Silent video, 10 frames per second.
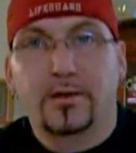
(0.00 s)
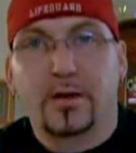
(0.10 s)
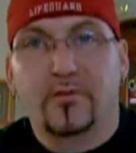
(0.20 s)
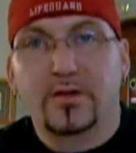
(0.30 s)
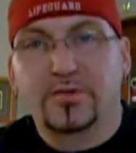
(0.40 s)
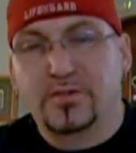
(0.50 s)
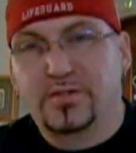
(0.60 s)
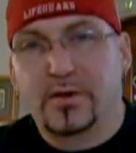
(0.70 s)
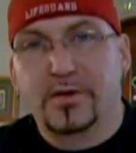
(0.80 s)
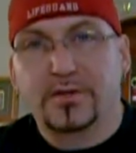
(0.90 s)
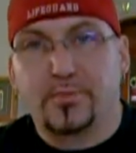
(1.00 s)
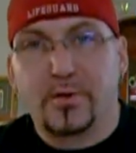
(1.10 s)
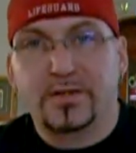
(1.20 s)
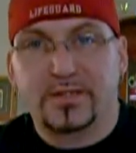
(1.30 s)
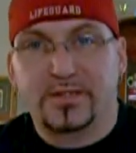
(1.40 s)
Now, these are serious
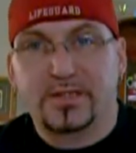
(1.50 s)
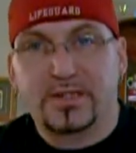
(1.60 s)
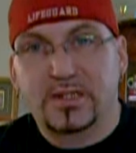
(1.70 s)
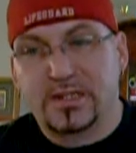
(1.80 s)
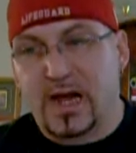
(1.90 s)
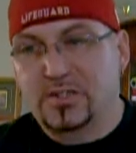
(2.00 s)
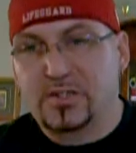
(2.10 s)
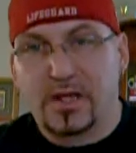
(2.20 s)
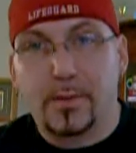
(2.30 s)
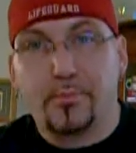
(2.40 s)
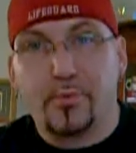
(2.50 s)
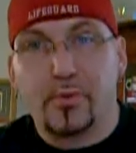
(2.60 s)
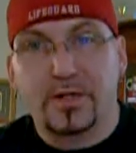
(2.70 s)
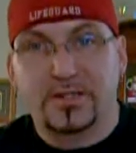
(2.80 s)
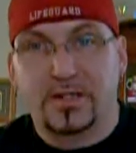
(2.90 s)
prisons. This is actually a
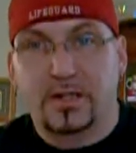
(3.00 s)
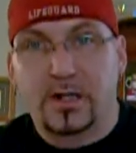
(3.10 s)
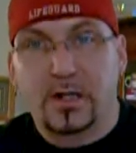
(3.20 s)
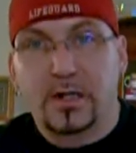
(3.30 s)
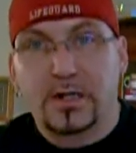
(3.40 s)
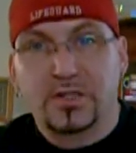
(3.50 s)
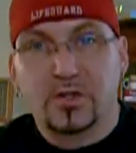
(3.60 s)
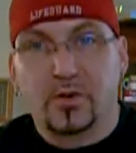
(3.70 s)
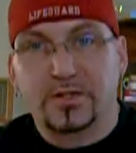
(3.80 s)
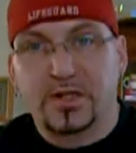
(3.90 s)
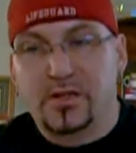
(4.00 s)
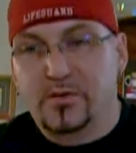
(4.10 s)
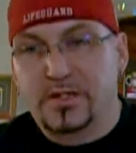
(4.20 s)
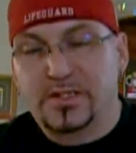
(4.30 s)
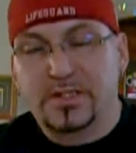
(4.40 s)
prison. So it's
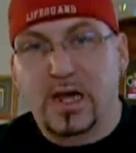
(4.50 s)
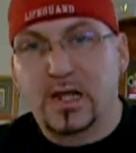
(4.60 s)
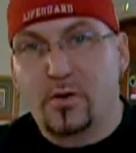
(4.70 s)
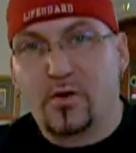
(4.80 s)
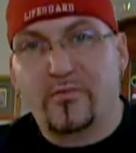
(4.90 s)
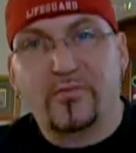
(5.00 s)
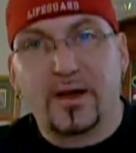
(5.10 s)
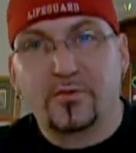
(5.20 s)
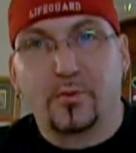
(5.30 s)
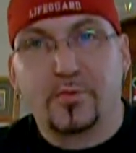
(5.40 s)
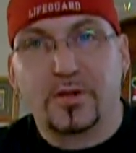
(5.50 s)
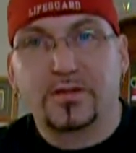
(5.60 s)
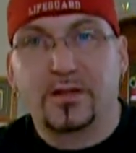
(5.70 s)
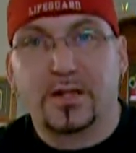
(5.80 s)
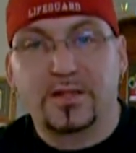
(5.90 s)
either a state or a federal
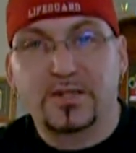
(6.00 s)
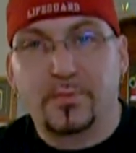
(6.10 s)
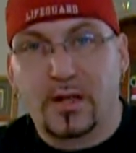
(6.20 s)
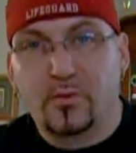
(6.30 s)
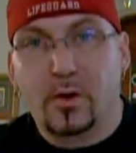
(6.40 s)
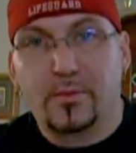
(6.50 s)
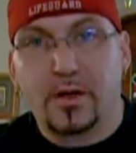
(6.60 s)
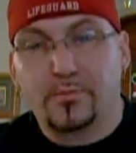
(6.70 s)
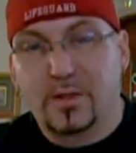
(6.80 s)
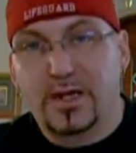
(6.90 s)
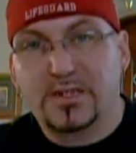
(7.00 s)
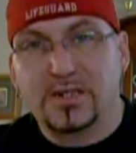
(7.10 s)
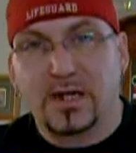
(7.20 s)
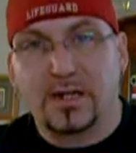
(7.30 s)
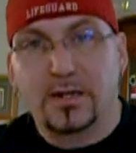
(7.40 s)
prison that these men and women are
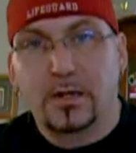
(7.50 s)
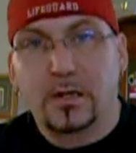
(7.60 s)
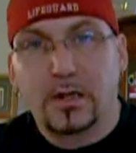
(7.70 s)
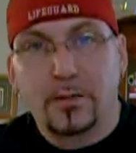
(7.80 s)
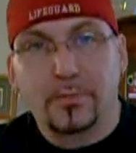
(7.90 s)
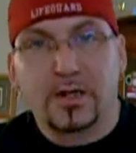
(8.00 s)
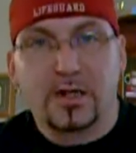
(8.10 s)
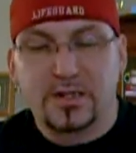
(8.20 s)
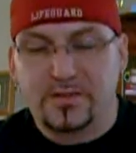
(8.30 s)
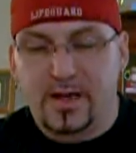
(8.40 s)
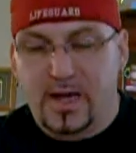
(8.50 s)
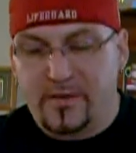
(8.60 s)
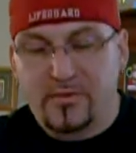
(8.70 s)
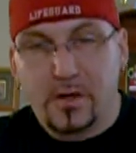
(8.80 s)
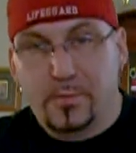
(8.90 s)
placed in because they
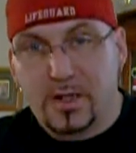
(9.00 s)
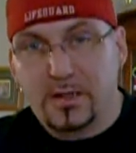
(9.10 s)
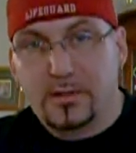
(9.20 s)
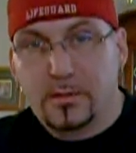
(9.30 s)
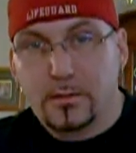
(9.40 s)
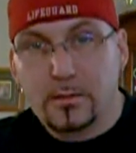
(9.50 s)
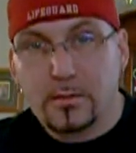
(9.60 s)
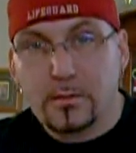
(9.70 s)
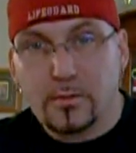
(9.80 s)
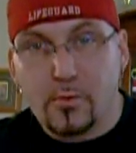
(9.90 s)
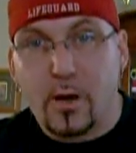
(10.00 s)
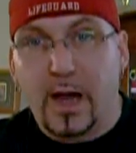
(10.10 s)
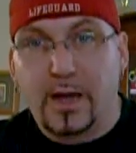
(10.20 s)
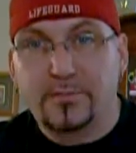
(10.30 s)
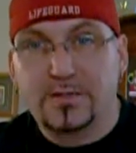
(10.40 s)
have committed
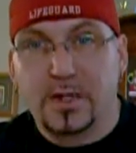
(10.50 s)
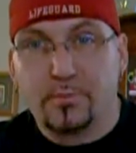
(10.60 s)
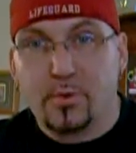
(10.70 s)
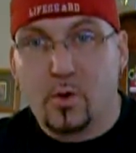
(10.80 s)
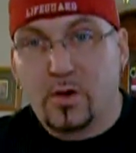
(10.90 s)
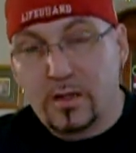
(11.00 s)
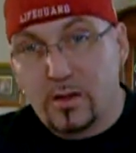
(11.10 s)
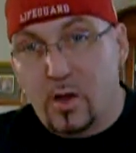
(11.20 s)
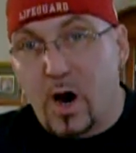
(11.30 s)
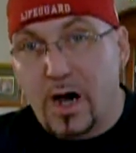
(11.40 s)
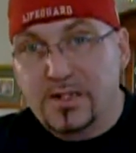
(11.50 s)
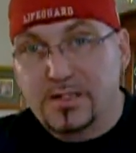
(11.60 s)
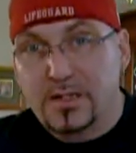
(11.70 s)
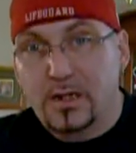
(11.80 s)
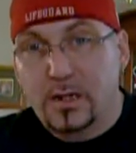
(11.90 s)
crimes and broken
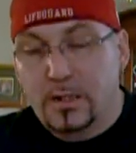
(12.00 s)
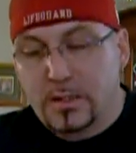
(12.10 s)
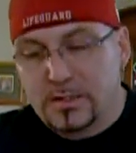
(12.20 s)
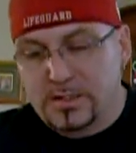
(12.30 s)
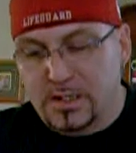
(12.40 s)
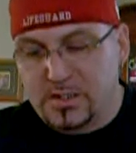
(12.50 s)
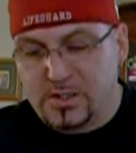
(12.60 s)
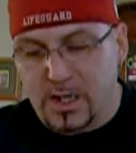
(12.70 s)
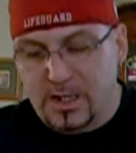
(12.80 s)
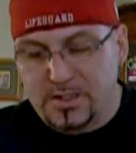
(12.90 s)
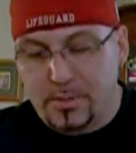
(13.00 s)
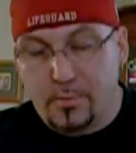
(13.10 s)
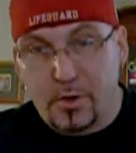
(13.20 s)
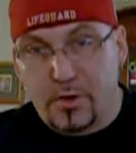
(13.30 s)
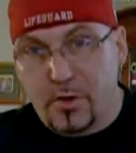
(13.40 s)
laws such as
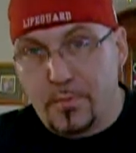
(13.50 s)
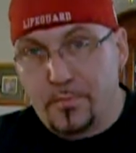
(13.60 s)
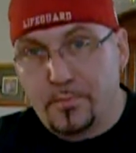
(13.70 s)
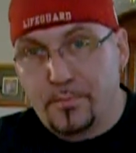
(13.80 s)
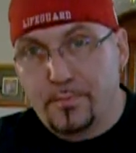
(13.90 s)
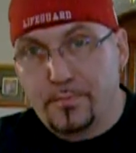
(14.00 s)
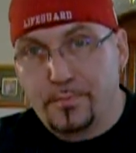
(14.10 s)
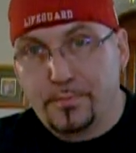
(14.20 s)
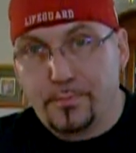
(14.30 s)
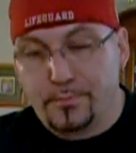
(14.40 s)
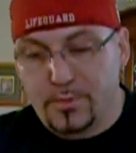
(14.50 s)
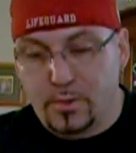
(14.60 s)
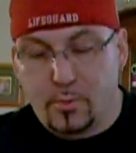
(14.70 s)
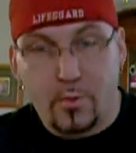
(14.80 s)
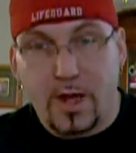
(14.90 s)
murder,
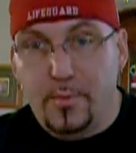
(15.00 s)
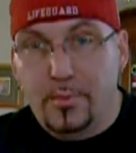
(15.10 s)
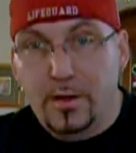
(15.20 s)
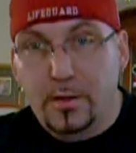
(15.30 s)
rape,